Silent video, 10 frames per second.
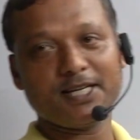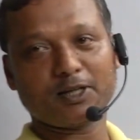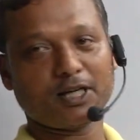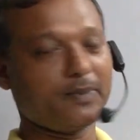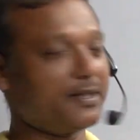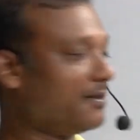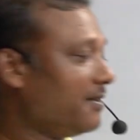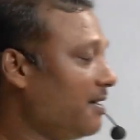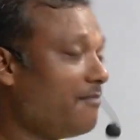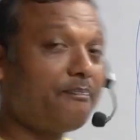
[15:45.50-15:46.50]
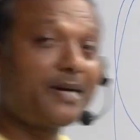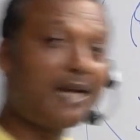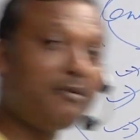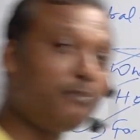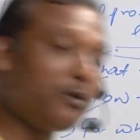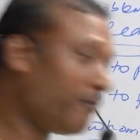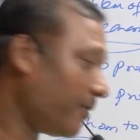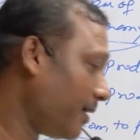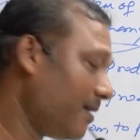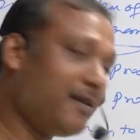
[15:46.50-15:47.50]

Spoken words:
economy. Private property.